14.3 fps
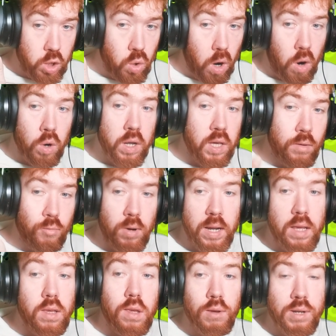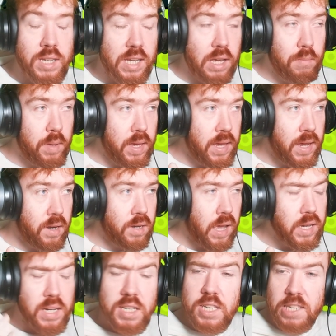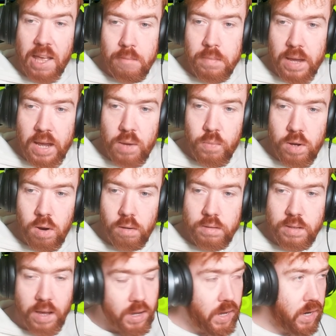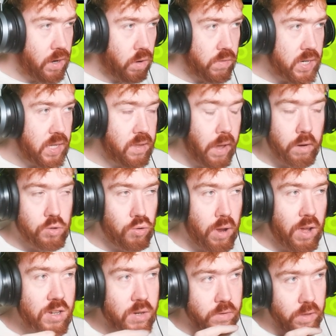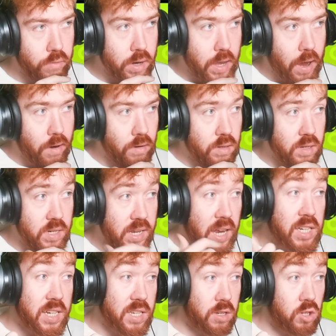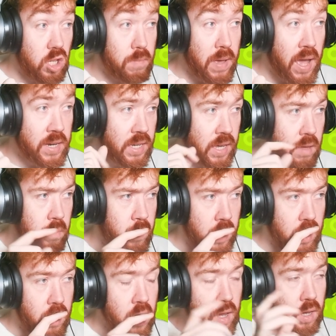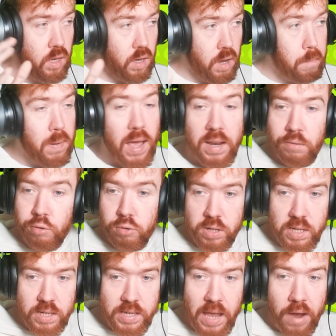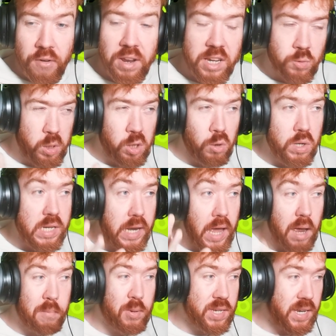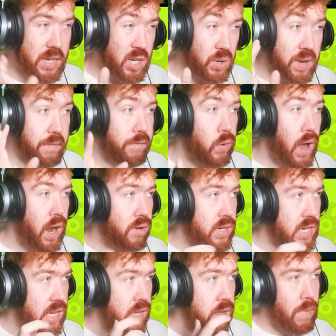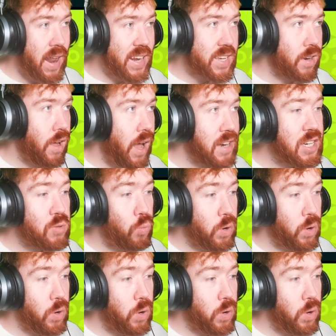you only really use him in, I guess, some AoE content in obviously Tower Trials and the red characters. He actually isn't too bad here, but applying the resistance down is what you use on night bosses, so give him full accuracy. Melascula, I just